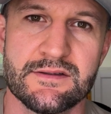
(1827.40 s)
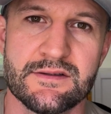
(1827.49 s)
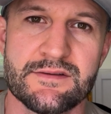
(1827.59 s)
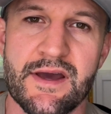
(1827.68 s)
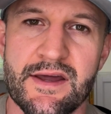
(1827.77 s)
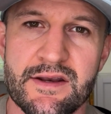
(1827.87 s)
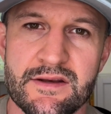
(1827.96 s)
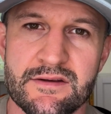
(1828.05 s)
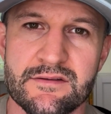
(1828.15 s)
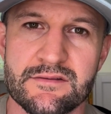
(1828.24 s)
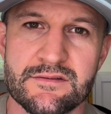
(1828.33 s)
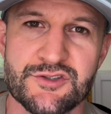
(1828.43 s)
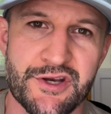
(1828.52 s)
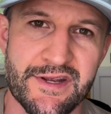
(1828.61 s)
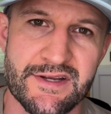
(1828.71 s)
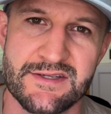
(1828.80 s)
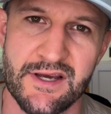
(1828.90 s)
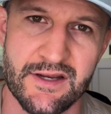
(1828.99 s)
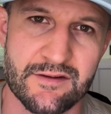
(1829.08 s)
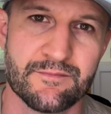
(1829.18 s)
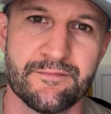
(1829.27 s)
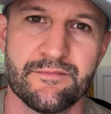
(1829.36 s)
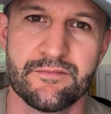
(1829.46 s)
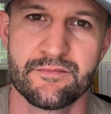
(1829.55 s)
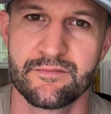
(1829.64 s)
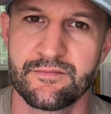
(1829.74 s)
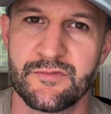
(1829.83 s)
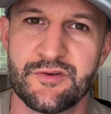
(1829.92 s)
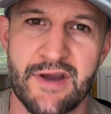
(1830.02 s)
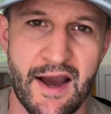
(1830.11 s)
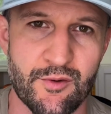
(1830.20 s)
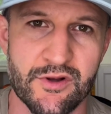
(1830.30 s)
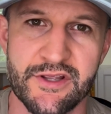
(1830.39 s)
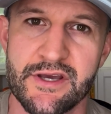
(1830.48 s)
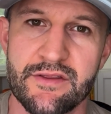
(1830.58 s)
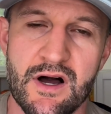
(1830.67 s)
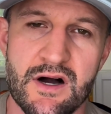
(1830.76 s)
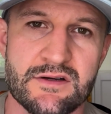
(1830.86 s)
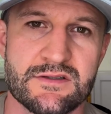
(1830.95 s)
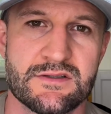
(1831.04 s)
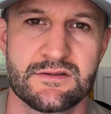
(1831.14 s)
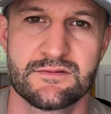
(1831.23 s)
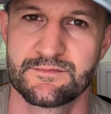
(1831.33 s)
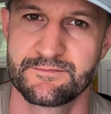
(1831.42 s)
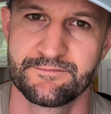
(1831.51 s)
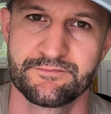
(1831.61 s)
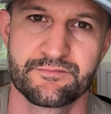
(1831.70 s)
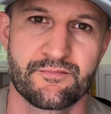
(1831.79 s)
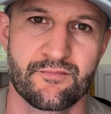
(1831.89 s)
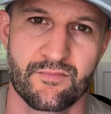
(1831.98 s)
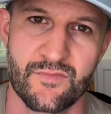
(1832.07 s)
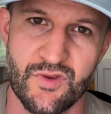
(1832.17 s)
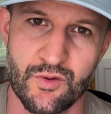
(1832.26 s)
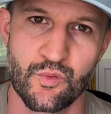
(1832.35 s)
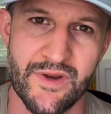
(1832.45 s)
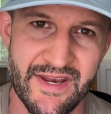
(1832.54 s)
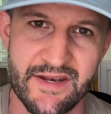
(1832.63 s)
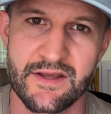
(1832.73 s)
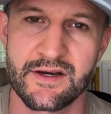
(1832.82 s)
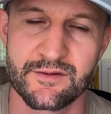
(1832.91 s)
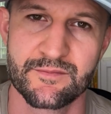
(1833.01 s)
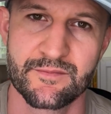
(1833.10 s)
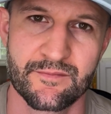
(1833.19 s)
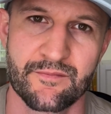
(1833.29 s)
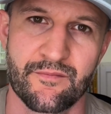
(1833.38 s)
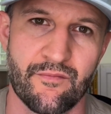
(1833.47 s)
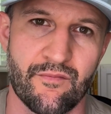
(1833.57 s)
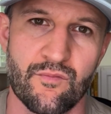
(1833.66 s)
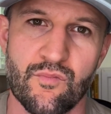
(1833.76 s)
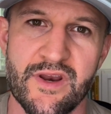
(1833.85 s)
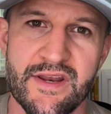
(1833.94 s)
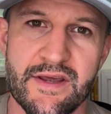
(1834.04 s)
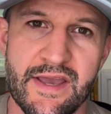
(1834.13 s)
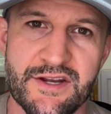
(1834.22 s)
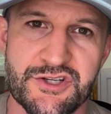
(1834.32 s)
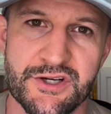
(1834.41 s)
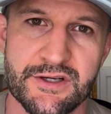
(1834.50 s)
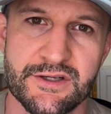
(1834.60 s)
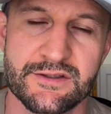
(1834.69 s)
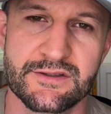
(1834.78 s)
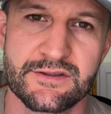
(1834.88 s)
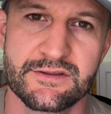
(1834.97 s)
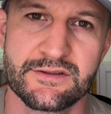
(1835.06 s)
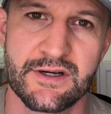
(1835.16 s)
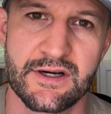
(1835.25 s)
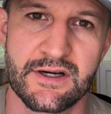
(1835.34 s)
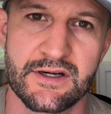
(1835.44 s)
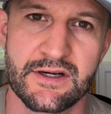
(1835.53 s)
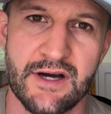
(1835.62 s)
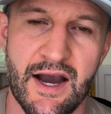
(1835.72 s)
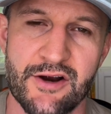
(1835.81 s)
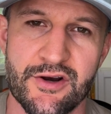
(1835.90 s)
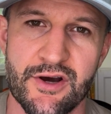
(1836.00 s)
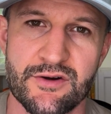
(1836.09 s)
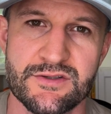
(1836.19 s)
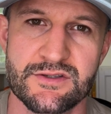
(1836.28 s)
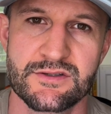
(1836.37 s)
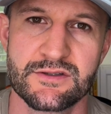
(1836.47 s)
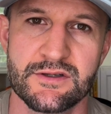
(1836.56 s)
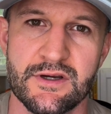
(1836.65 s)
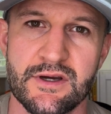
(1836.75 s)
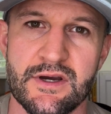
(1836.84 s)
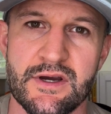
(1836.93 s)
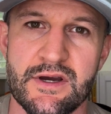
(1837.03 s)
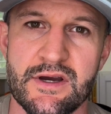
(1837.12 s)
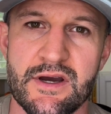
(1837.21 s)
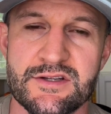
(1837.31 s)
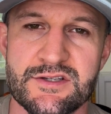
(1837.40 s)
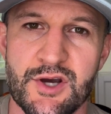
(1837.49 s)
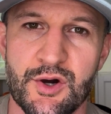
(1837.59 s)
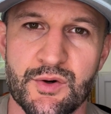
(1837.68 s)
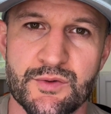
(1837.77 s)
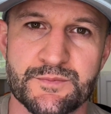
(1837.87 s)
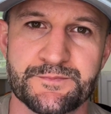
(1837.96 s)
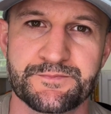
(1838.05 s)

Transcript: then Janita said, "You've got really good lungs. We need to get you a higher dose." And so